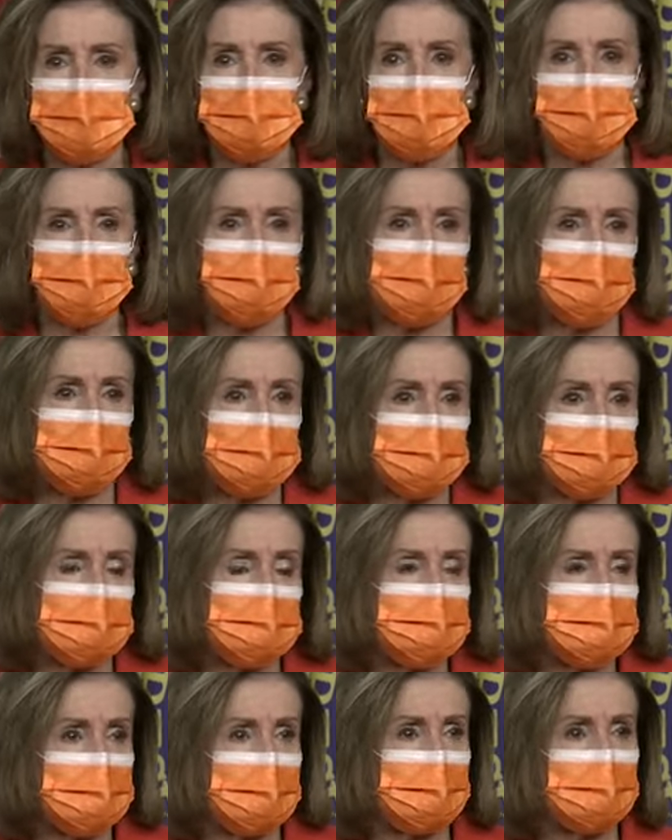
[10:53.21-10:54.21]
avoiding
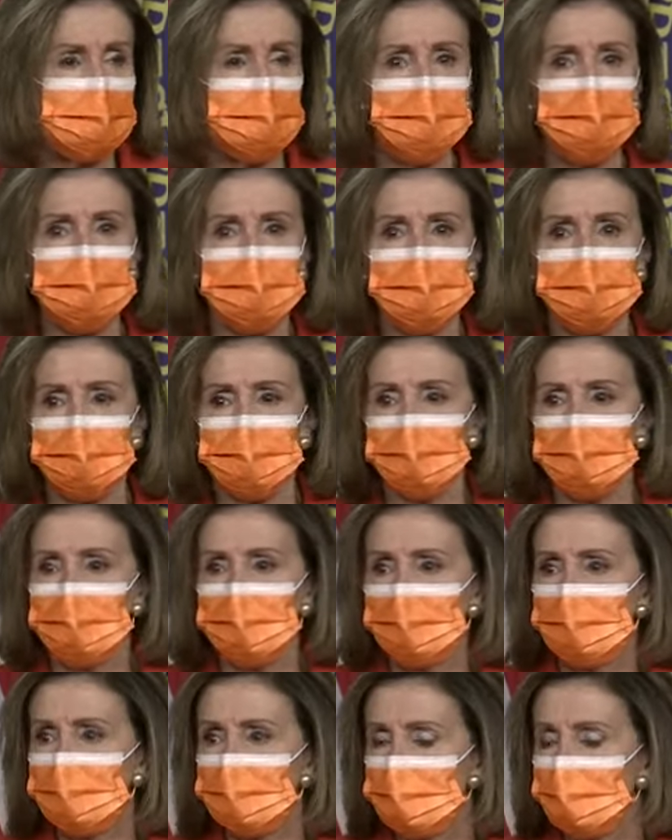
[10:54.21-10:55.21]
science
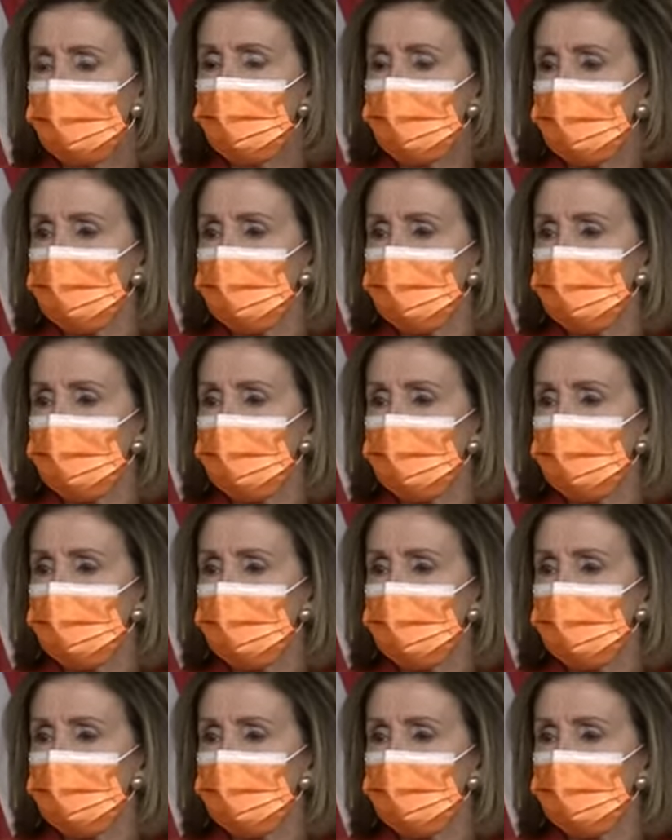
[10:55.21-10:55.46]
and